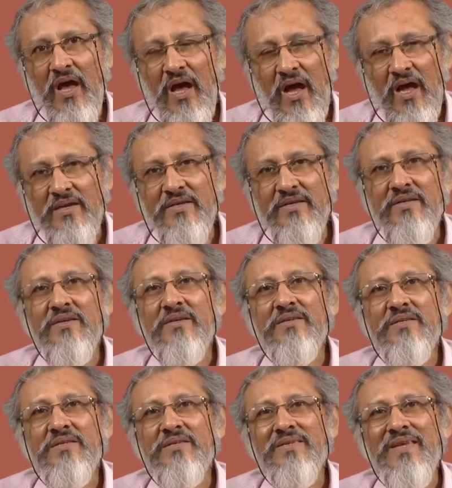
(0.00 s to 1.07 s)

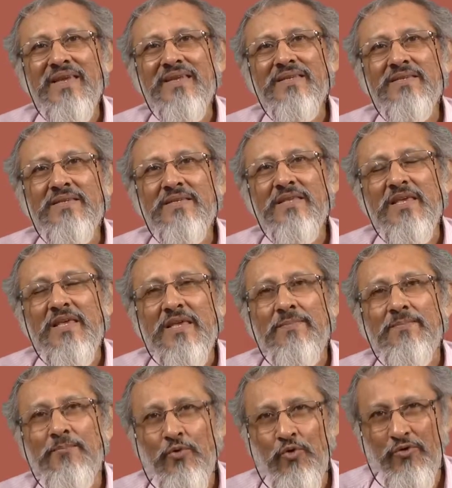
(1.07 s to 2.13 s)
understates the
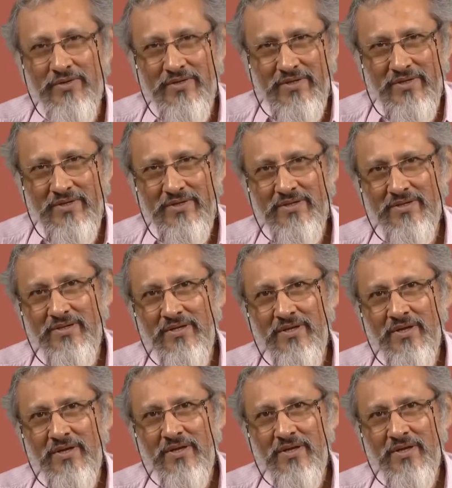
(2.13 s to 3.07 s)
importance,